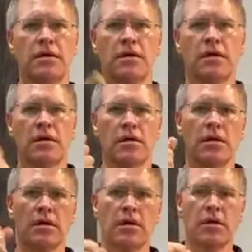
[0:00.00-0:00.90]

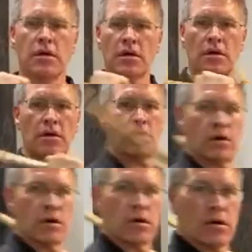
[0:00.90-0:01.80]

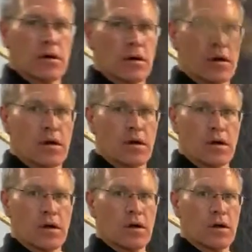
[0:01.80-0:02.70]

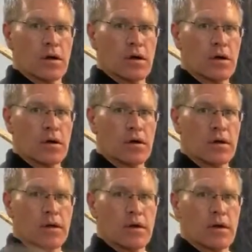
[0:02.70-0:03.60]

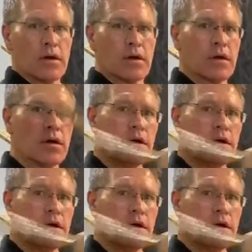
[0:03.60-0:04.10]
Nobody speaks.